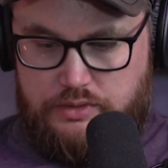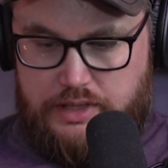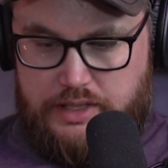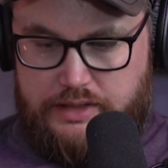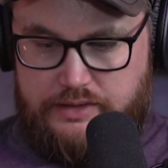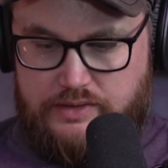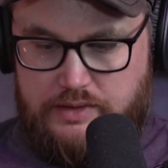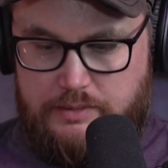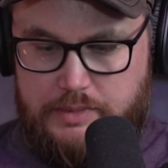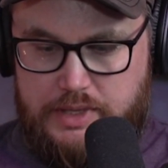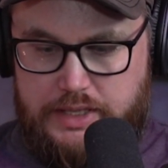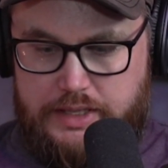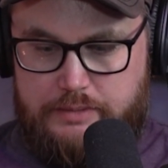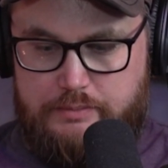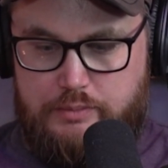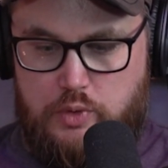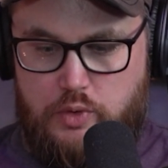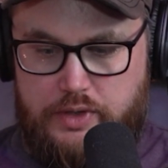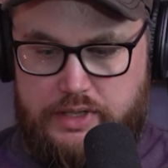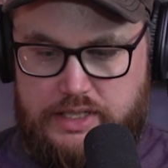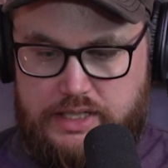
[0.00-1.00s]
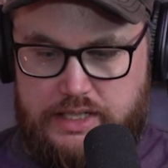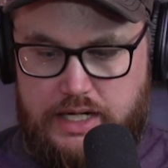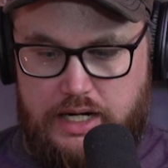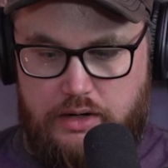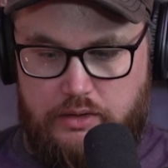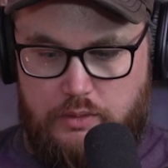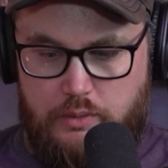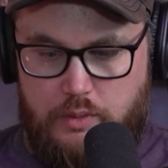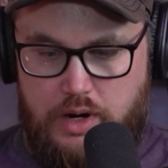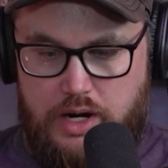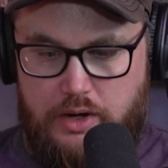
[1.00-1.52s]
Like somebody had pointed
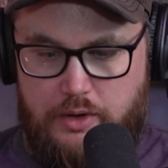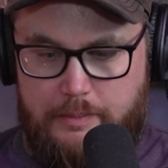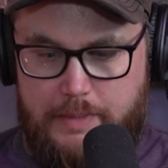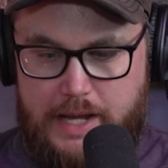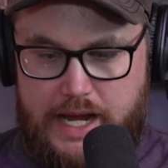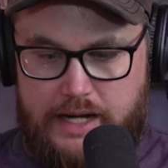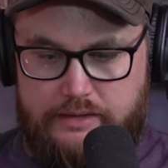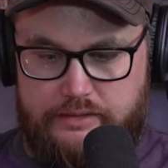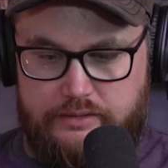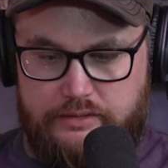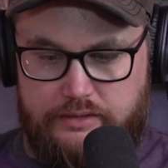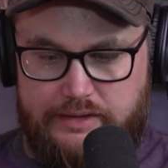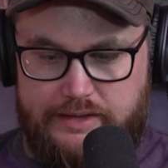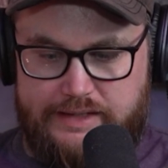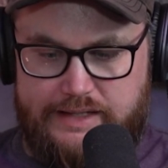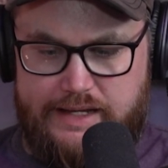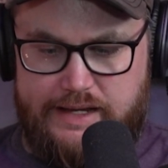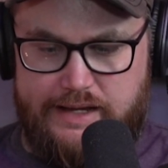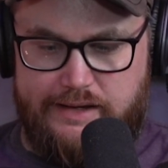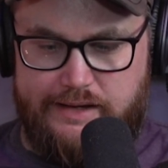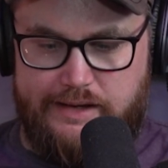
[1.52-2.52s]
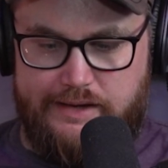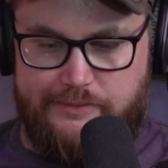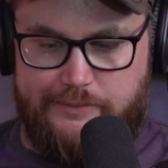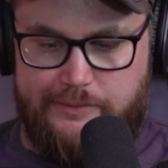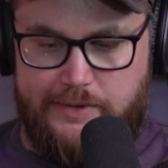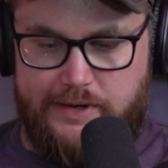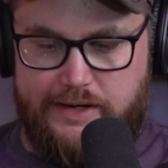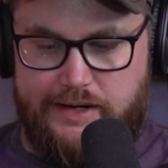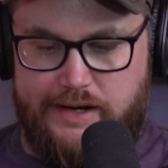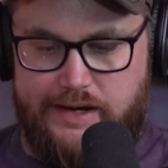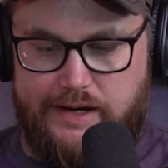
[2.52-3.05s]
out a while back, they're like, yeah,
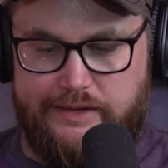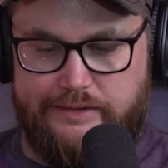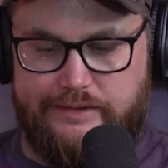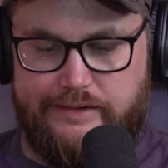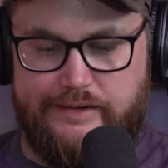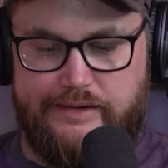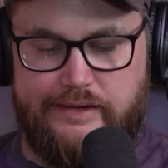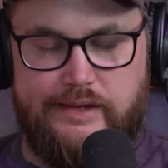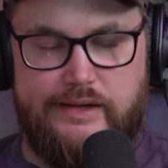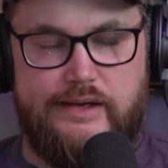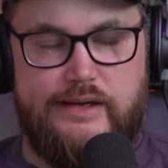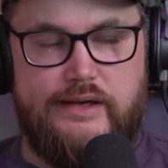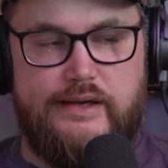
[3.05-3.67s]
FYI, like